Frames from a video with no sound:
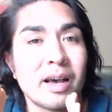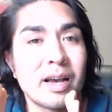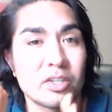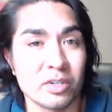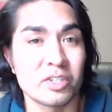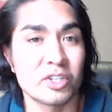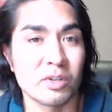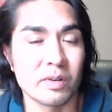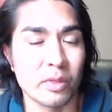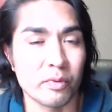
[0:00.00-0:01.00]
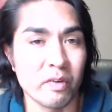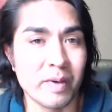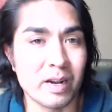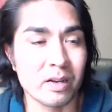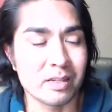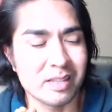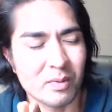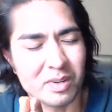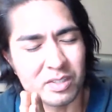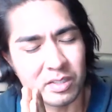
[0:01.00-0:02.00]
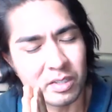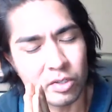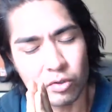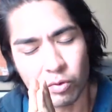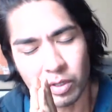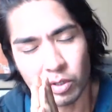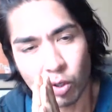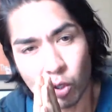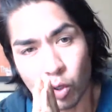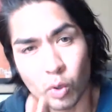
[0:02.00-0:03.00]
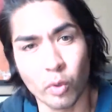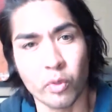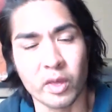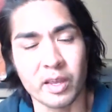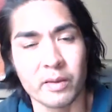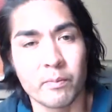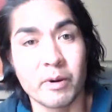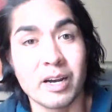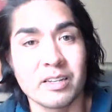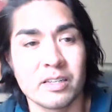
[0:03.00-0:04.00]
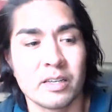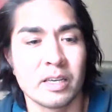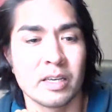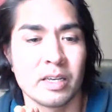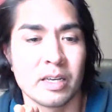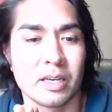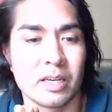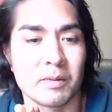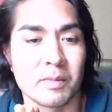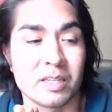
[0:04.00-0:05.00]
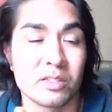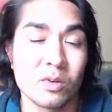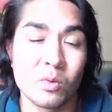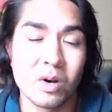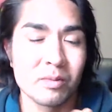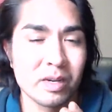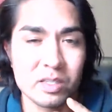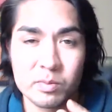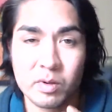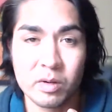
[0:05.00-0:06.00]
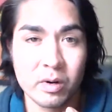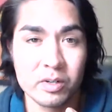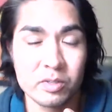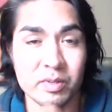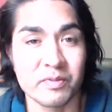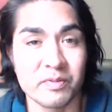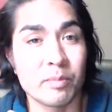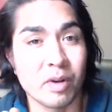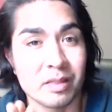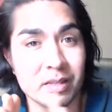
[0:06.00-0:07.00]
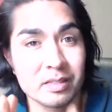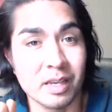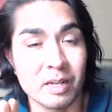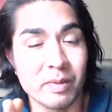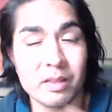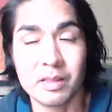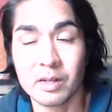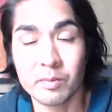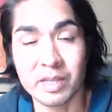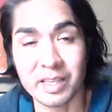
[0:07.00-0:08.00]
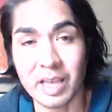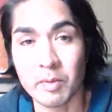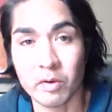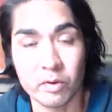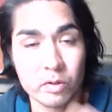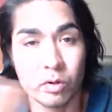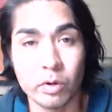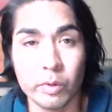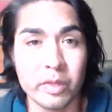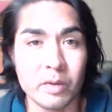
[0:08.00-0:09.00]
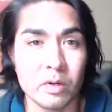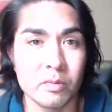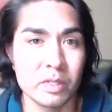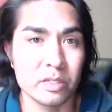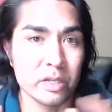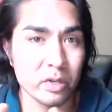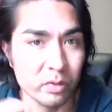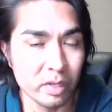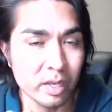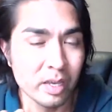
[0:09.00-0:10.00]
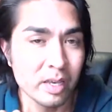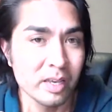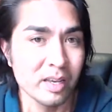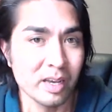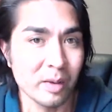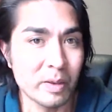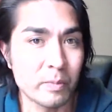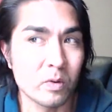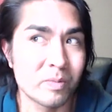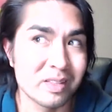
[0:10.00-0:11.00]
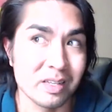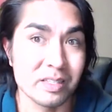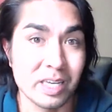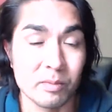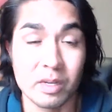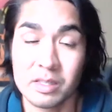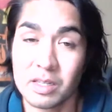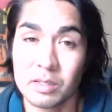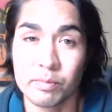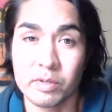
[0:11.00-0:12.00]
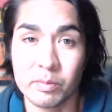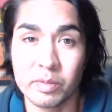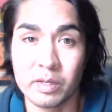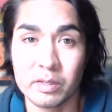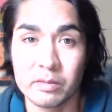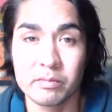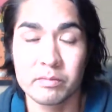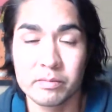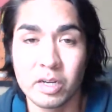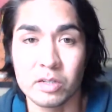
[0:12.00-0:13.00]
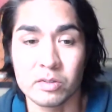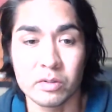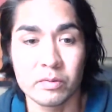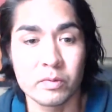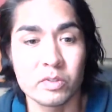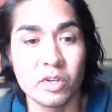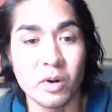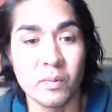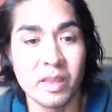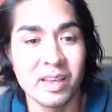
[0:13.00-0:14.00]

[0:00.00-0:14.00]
I should have just shown it on Thrift Battle because that would have just destroyed the whole thing. But um, I still won by a small margin. But if I brought this item out, that would have been game over. The whole thing would have been skewed. Uh, people would have been like, damn, like that's a pretty big hustle. So